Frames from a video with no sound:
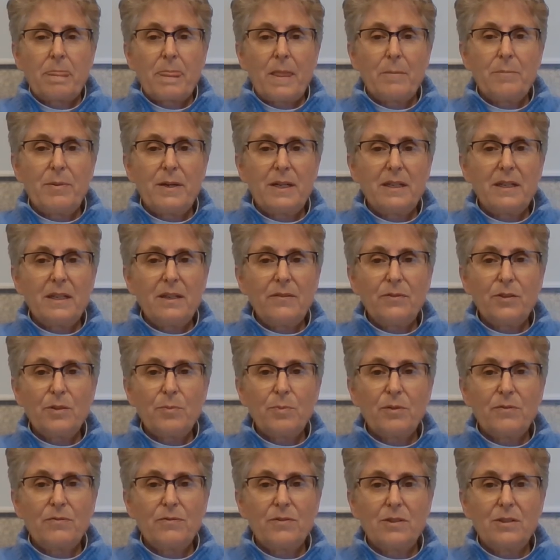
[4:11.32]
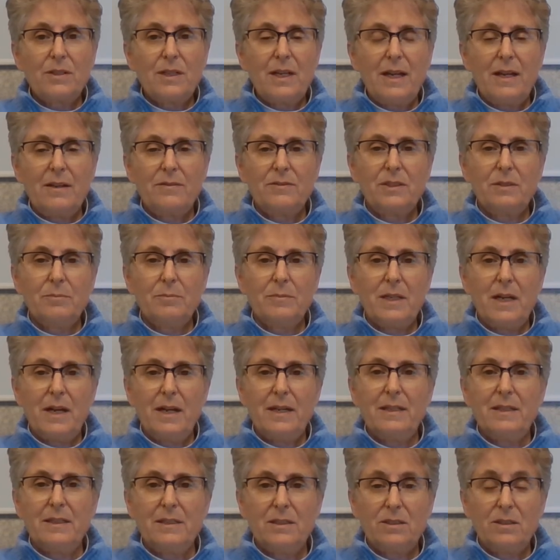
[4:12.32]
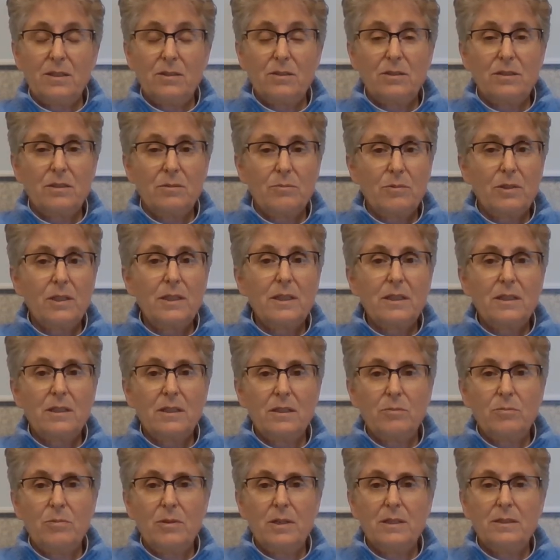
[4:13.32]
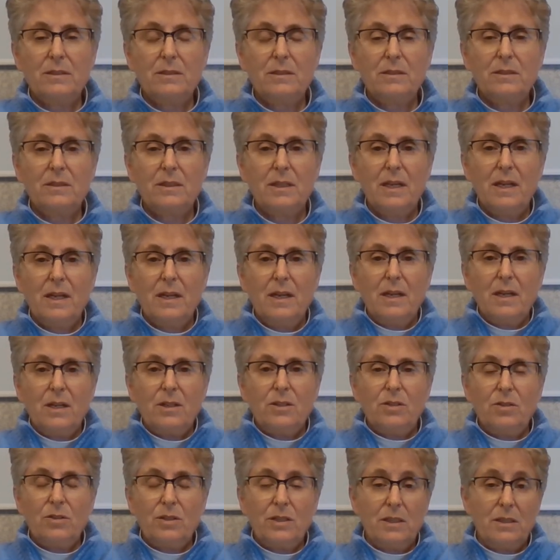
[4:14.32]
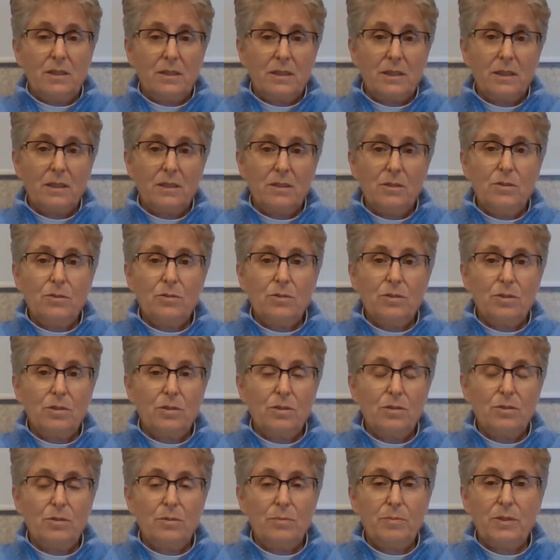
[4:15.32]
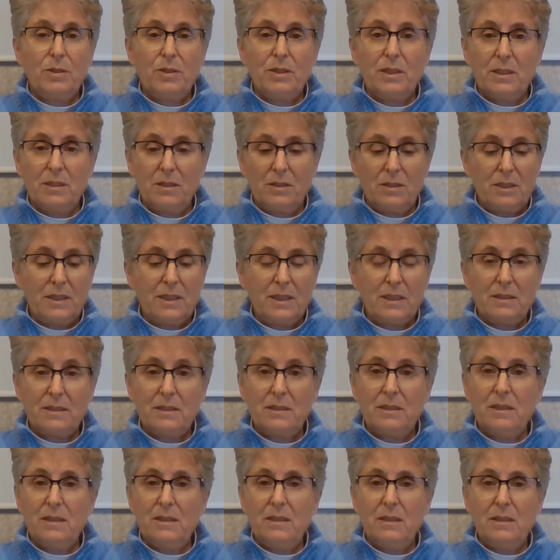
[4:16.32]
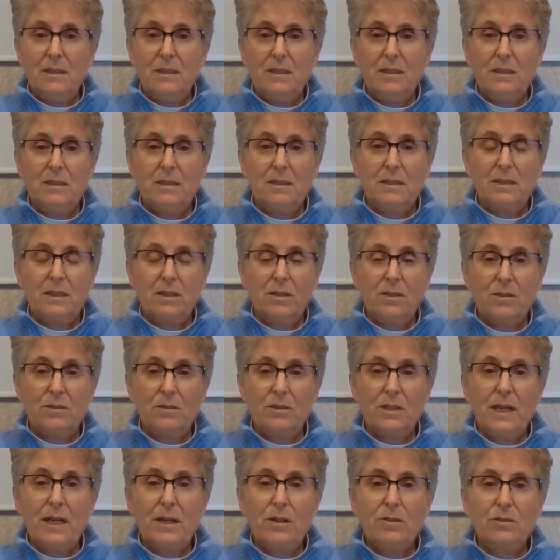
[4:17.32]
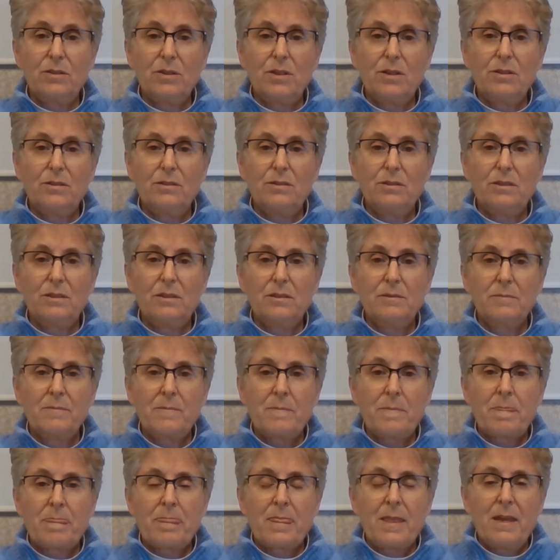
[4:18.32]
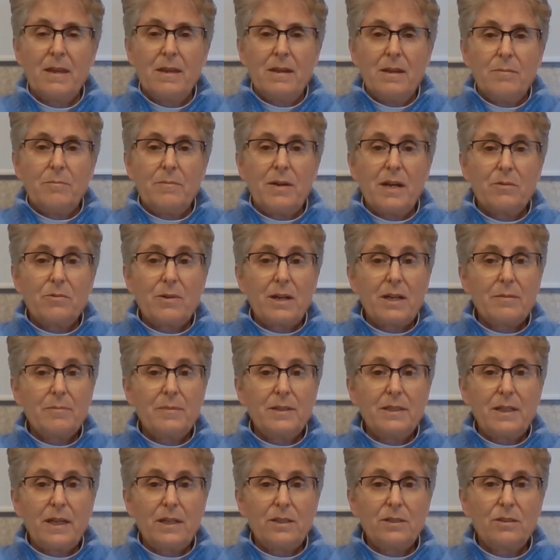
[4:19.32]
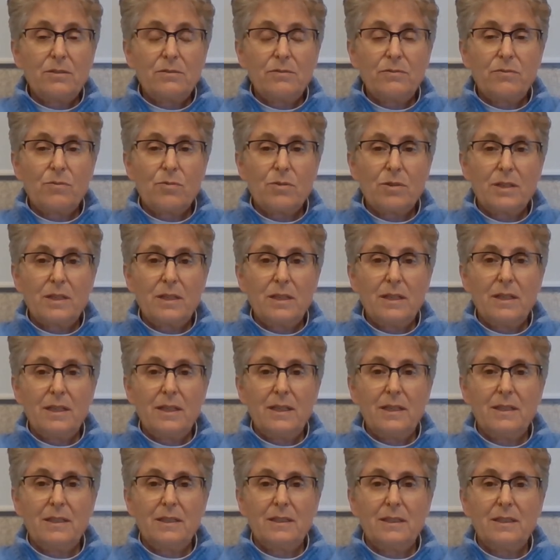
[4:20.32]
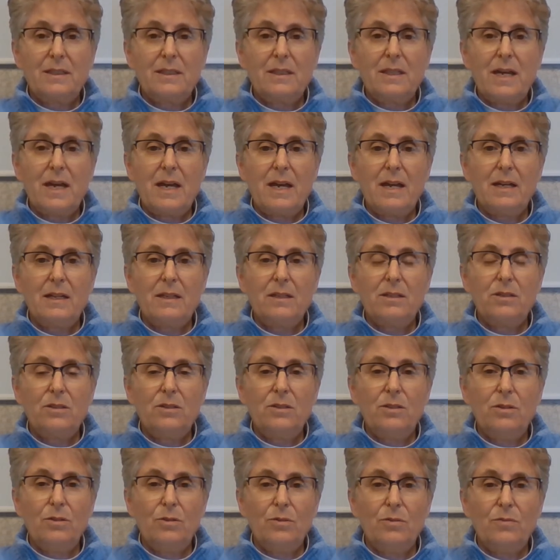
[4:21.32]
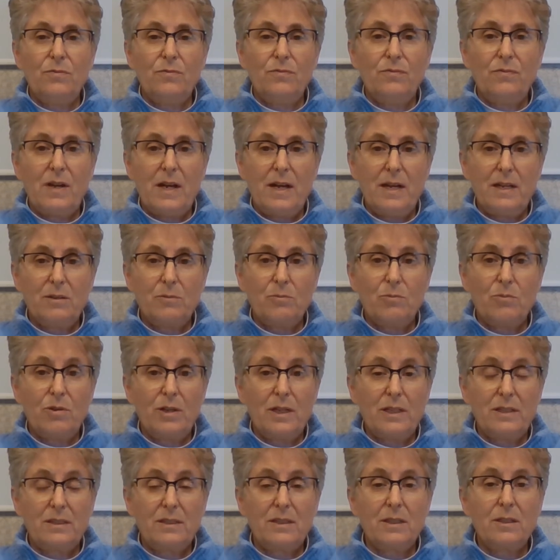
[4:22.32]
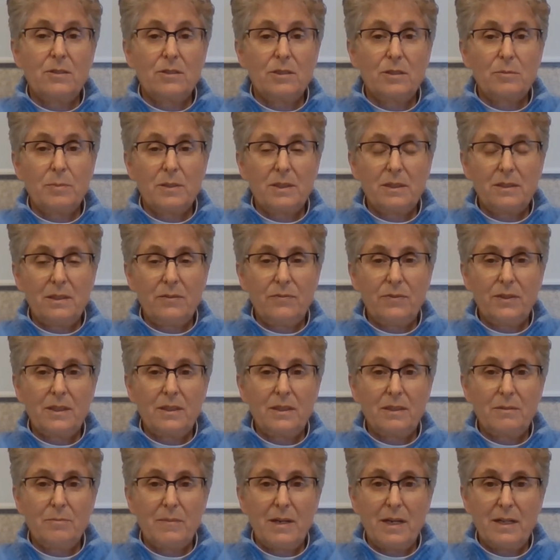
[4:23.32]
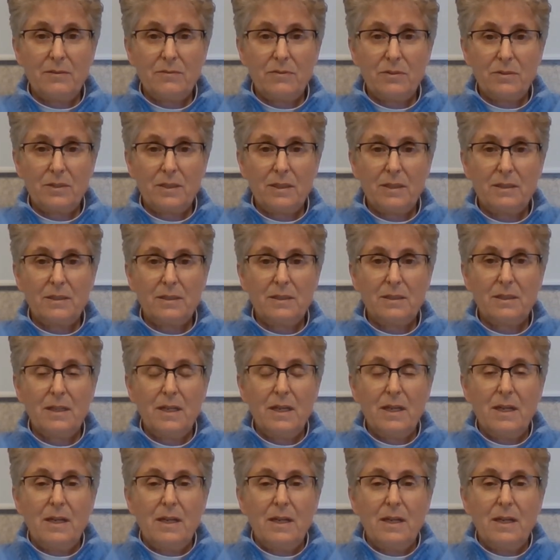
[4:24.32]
But if you prefer to have some guidance, there's some really good ones. You can look at YouTube, you can look at CDs, there are downloads. My recommendation for you is that you find ones that are specifically mindfulness